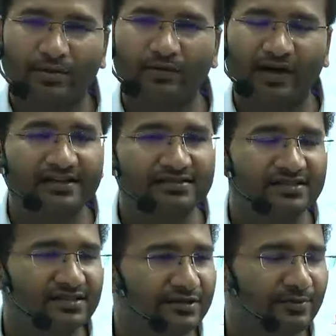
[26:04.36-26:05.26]
why is this
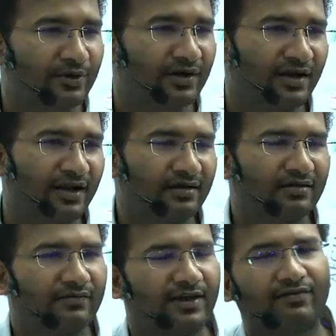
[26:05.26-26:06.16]
disputed land?
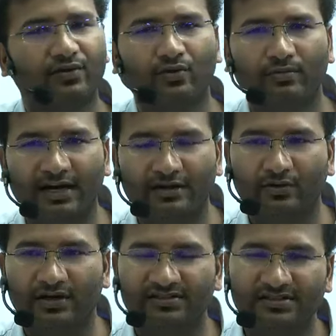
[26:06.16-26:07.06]
We have to go back to
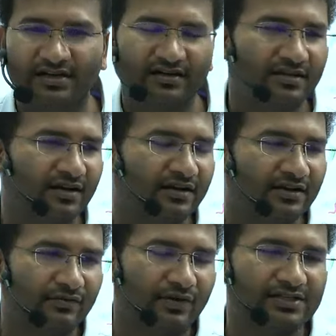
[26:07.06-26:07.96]
understand in the
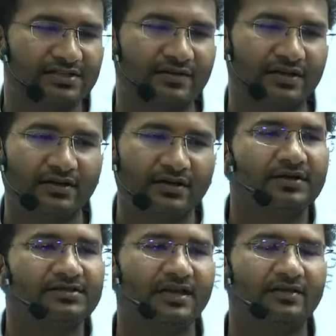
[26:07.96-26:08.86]
1947.
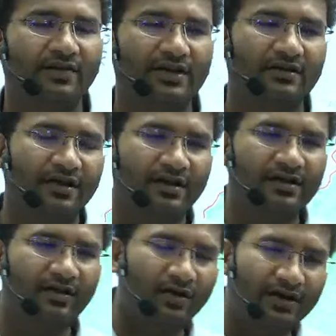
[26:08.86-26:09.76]
See, when
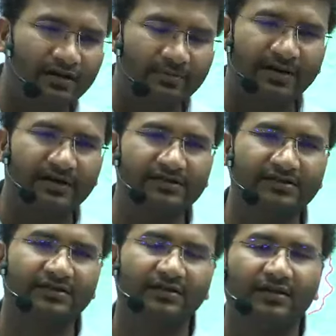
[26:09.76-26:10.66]
India got
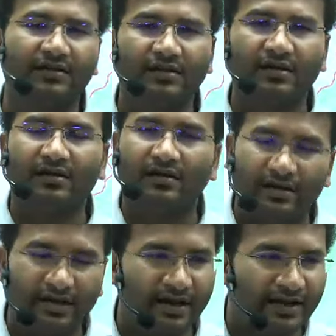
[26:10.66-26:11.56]
independence
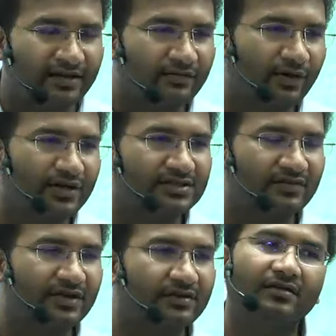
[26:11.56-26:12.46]
in
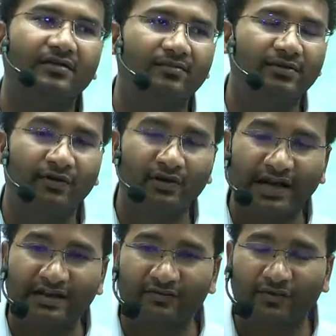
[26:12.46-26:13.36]
1947, before
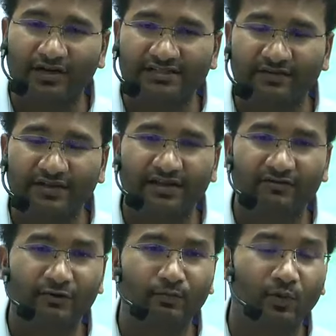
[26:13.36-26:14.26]
1947, there
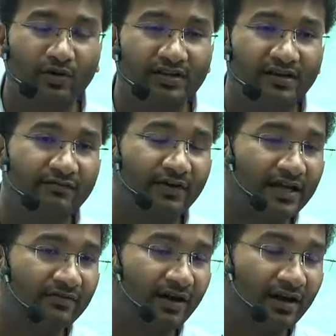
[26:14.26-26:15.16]
were more than
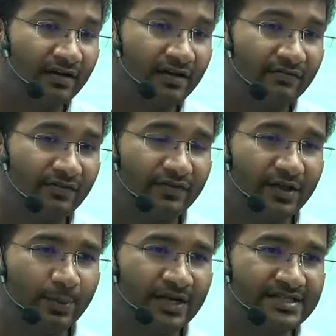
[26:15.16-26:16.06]
550
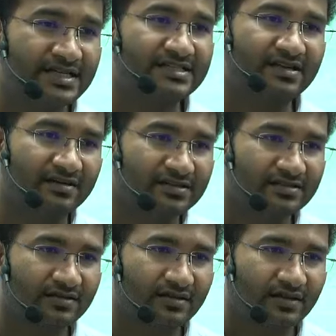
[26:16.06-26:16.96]
princely states.
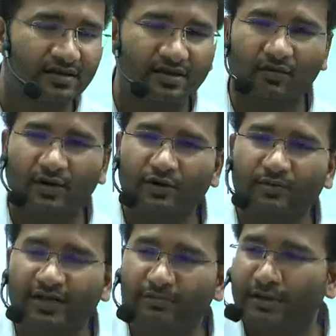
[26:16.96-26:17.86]
Now, what do you
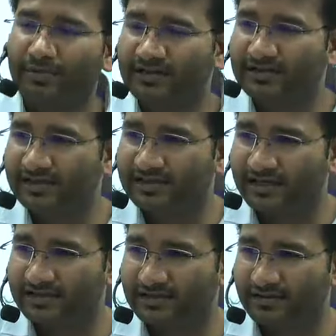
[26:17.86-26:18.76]
mean by princely states?